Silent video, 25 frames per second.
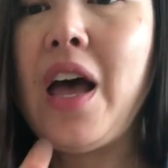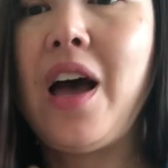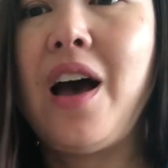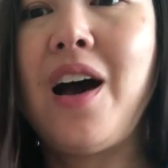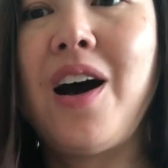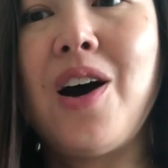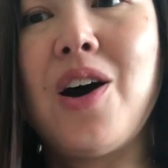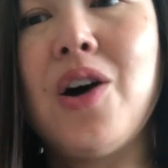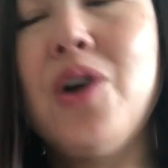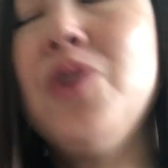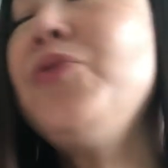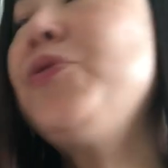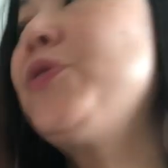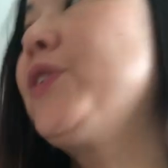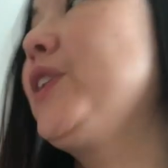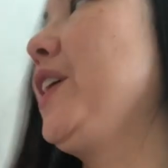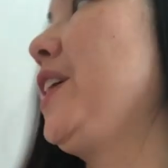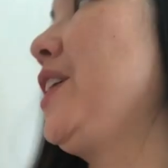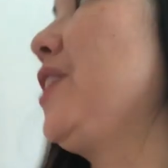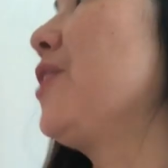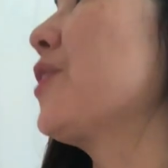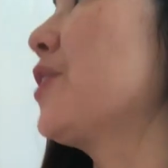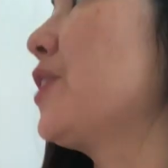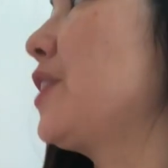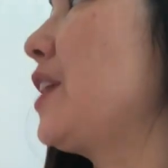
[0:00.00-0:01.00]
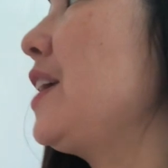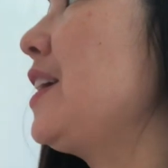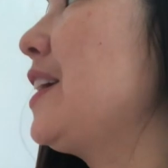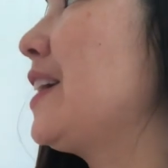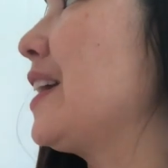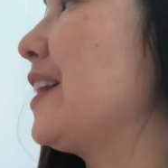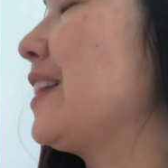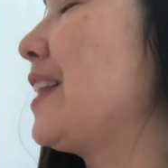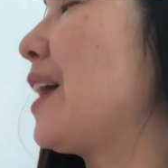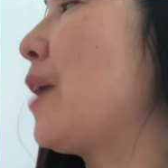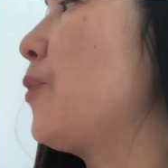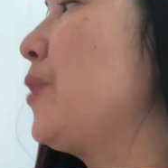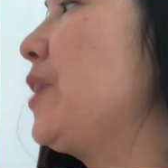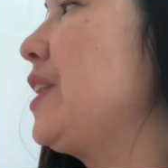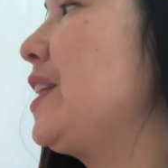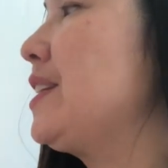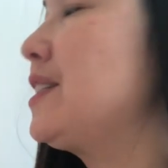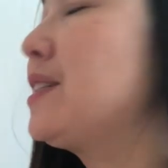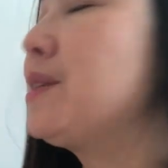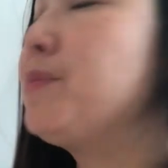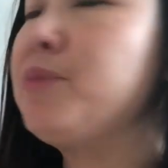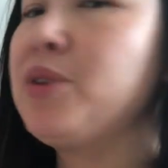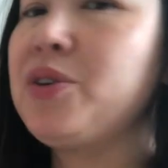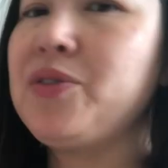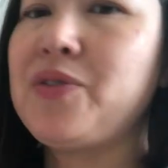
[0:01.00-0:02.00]
Hopefully you're thinking that we need
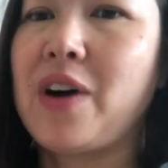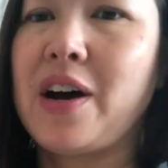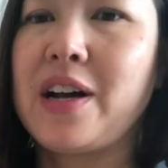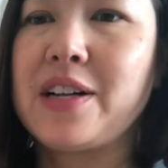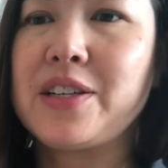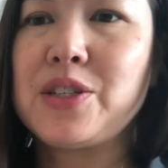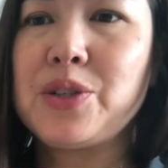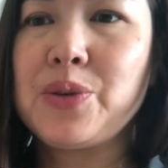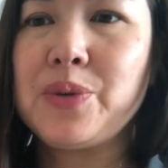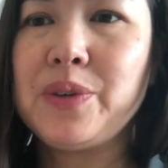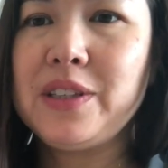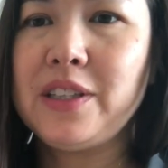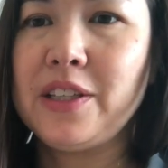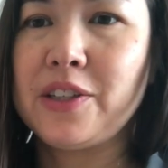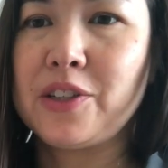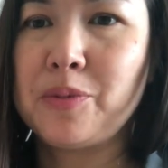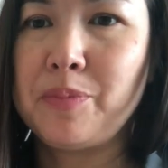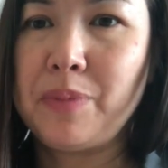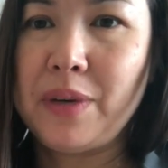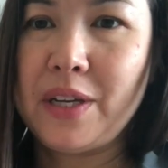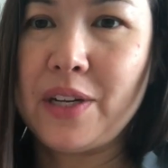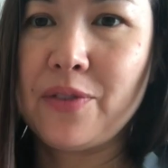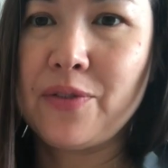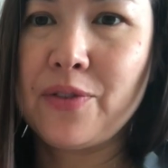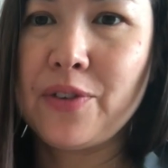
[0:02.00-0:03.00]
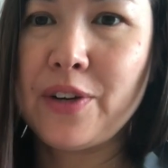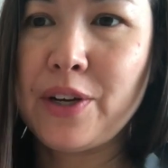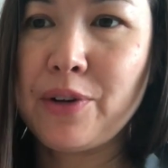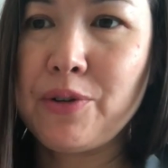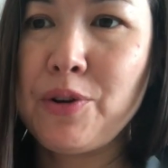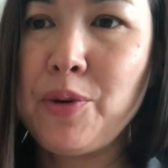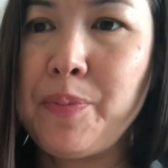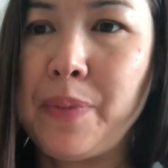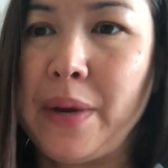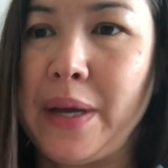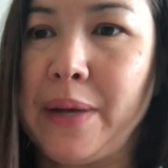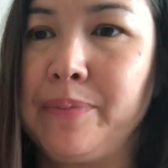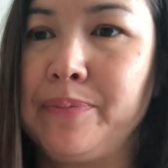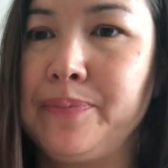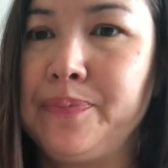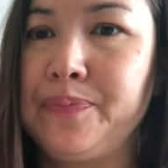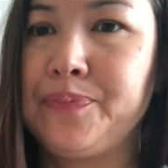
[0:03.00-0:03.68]
to move on to a little bit of regrouping.